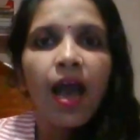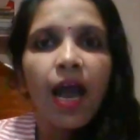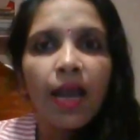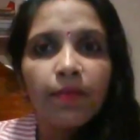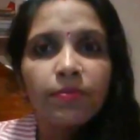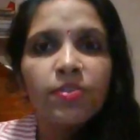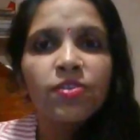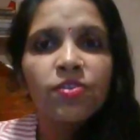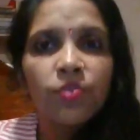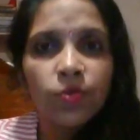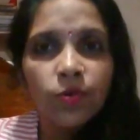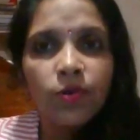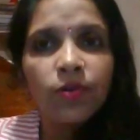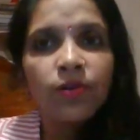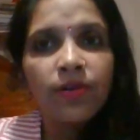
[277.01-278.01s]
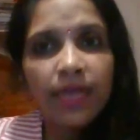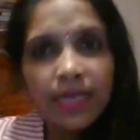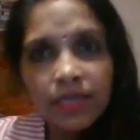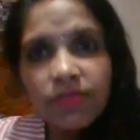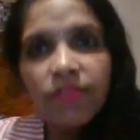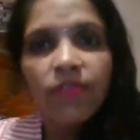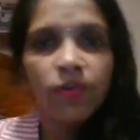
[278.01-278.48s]
I'm so
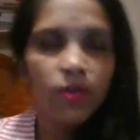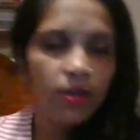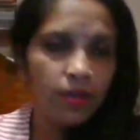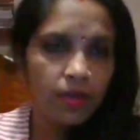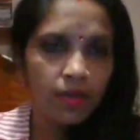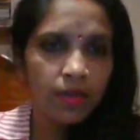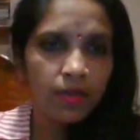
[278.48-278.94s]
grateful